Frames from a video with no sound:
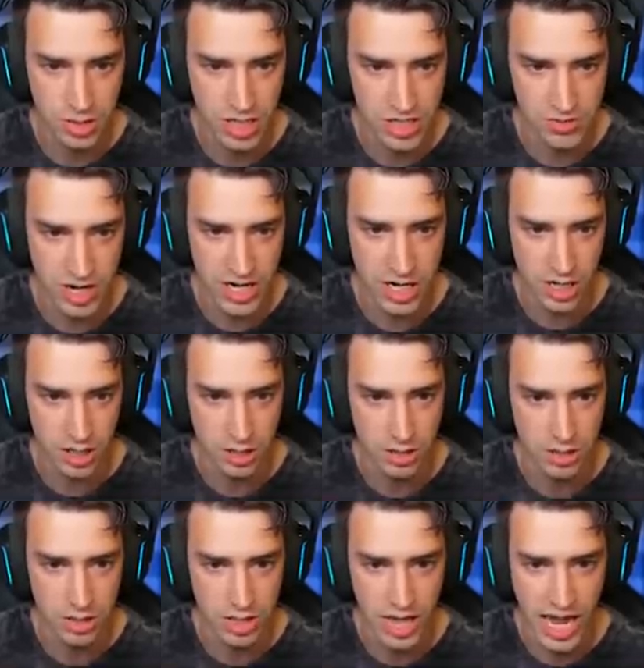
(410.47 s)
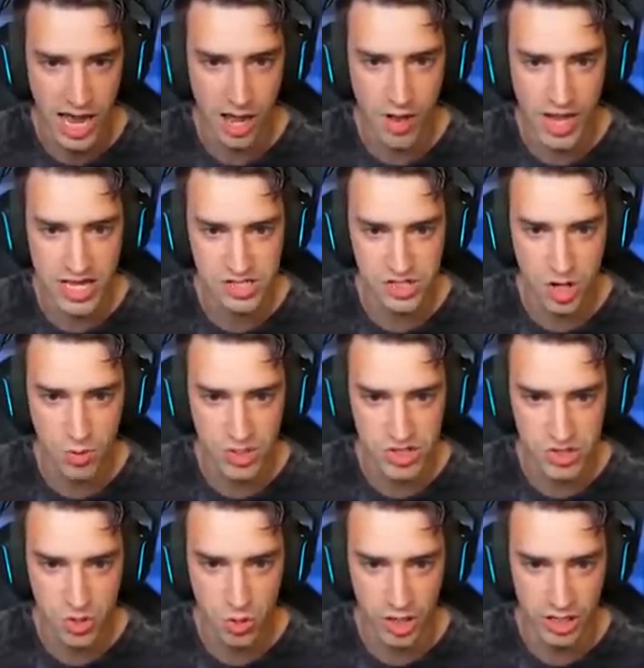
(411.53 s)
It's right here. How has no one
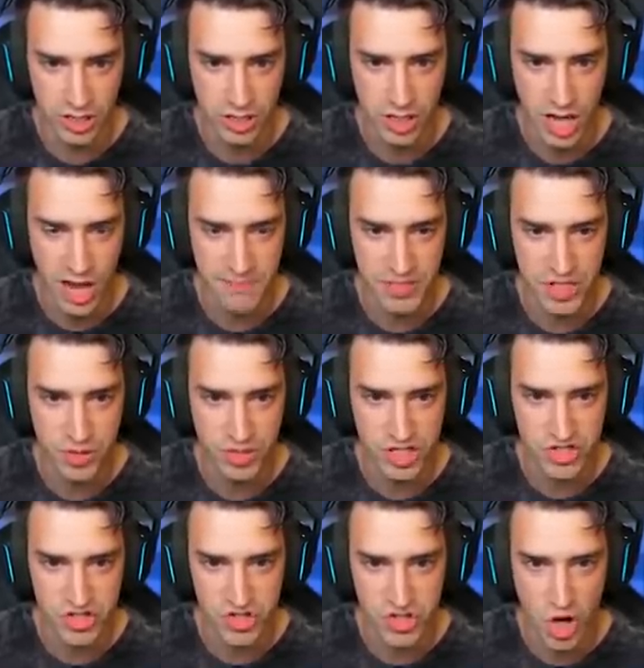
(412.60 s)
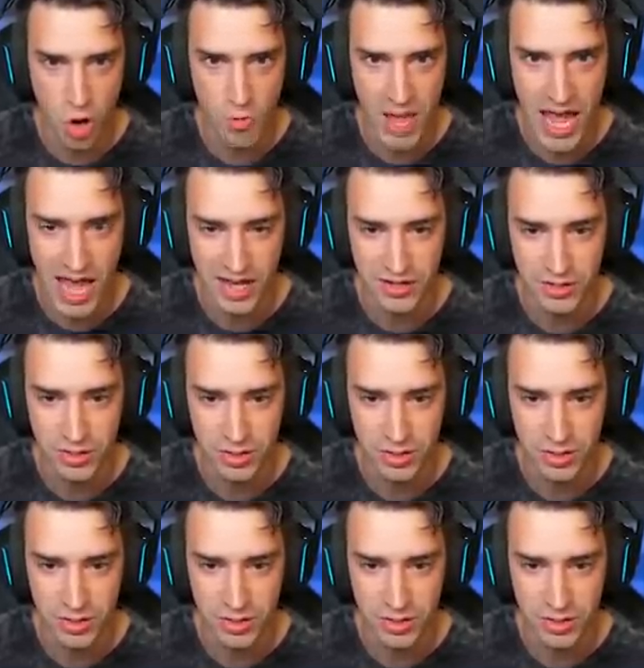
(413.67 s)
scored? I've been doing so bad.